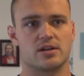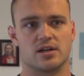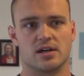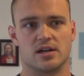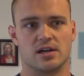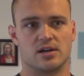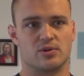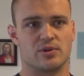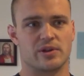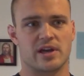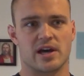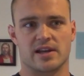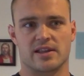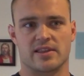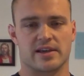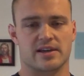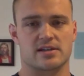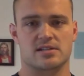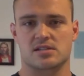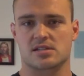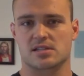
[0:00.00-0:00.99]
only got in
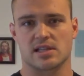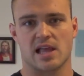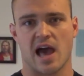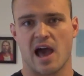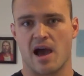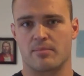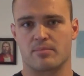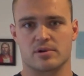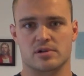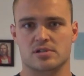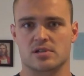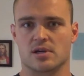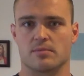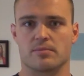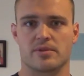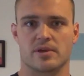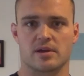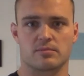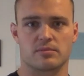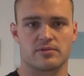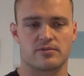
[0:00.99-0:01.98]
like a slap or
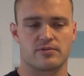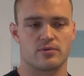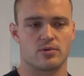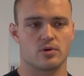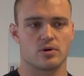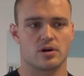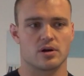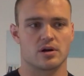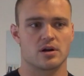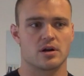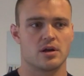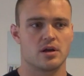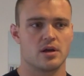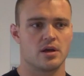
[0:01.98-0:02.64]
something before